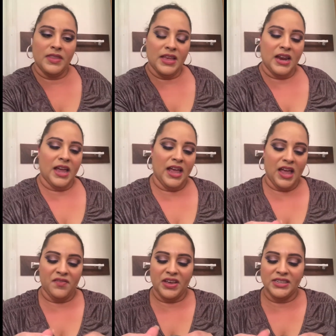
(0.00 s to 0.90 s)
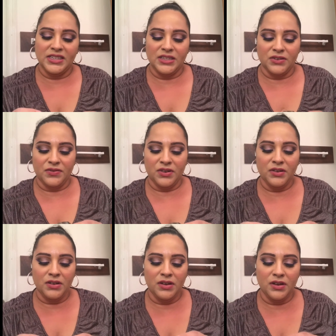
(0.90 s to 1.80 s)
then I have a silver.
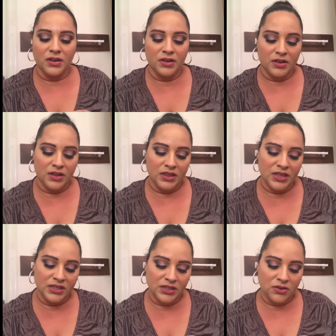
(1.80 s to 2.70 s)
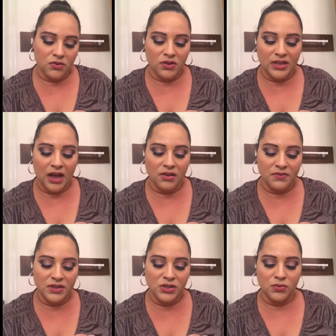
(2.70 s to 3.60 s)
This is called Out
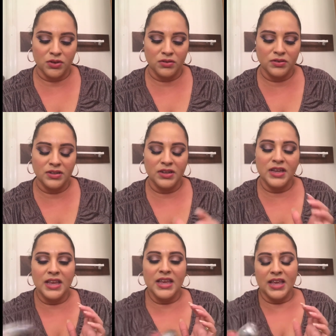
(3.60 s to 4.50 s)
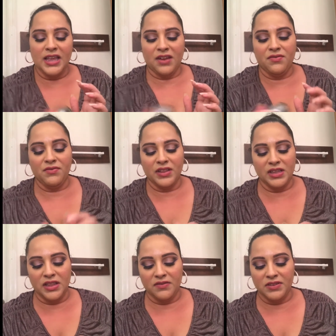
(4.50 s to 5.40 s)
of This World. I really
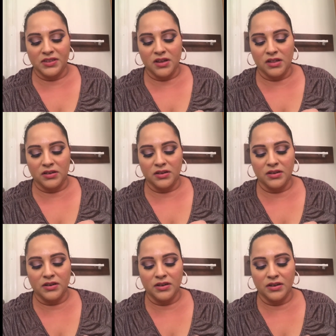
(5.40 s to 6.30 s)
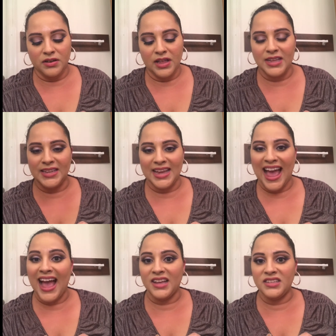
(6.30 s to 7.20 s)
love this color. It has like an
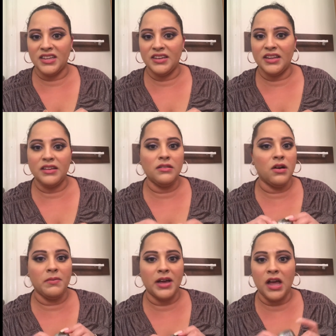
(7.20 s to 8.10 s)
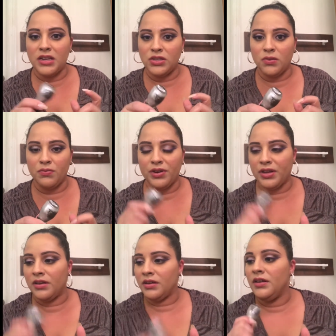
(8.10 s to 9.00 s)
accent nail. Oh my God, it's so
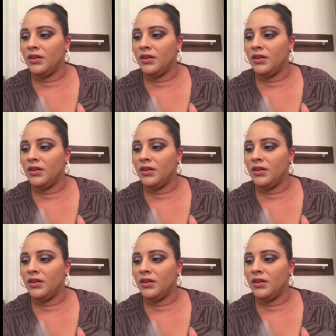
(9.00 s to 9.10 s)
pretty.